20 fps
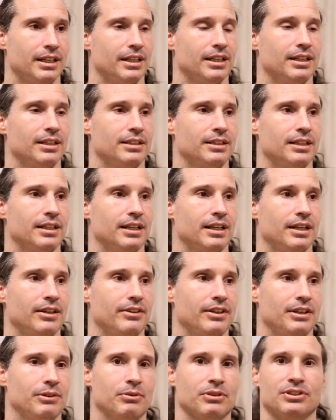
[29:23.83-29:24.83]
and uh, I
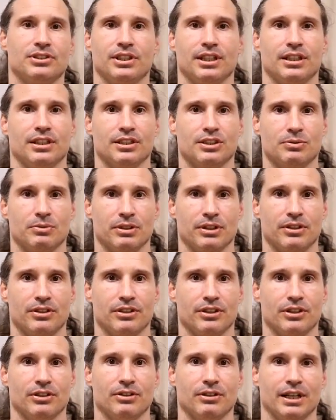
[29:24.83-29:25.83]
think we're seeing this
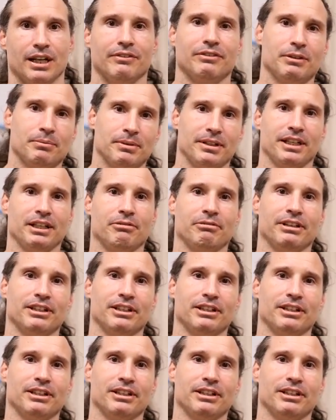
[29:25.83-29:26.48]
with you know everybody